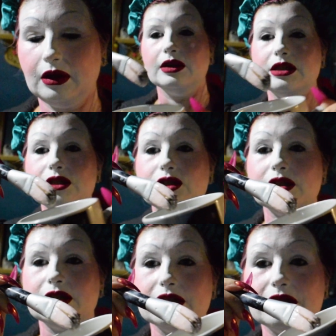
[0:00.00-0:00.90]
This is
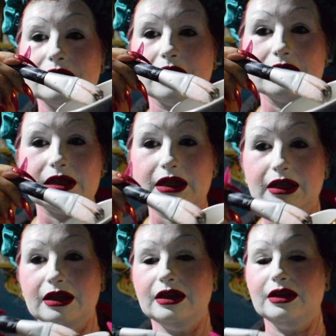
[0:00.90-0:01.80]
just as
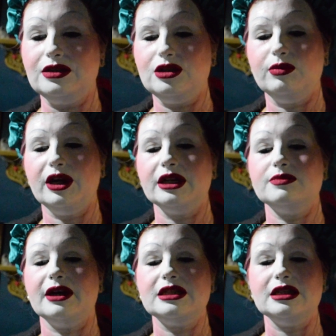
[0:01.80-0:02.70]
disgusting as you might
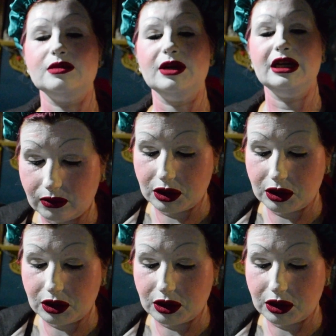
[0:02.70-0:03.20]
expect it to be.